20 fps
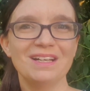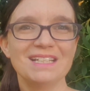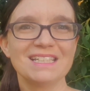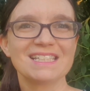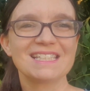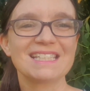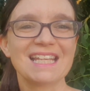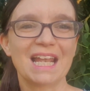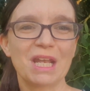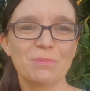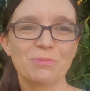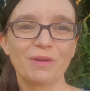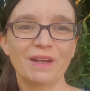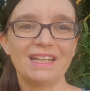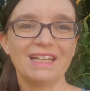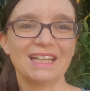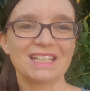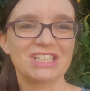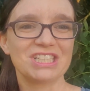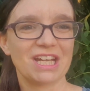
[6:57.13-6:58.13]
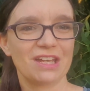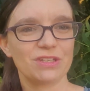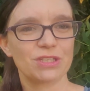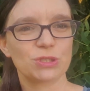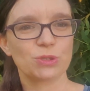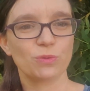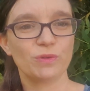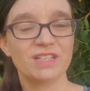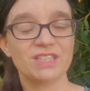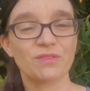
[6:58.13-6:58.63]
Celebrate and share the
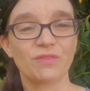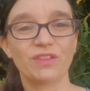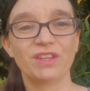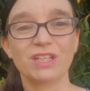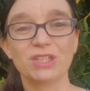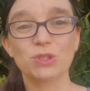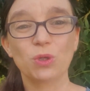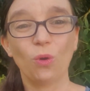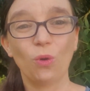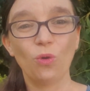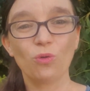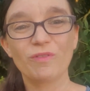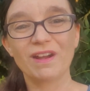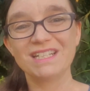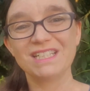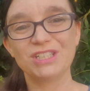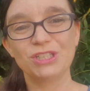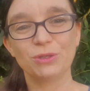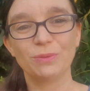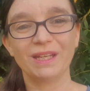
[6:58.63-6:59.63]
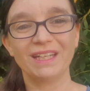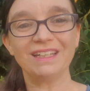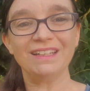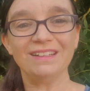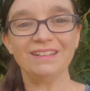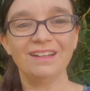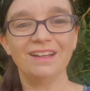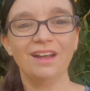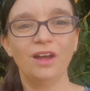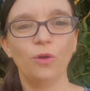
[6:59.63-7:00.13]
stories of things you're already doing.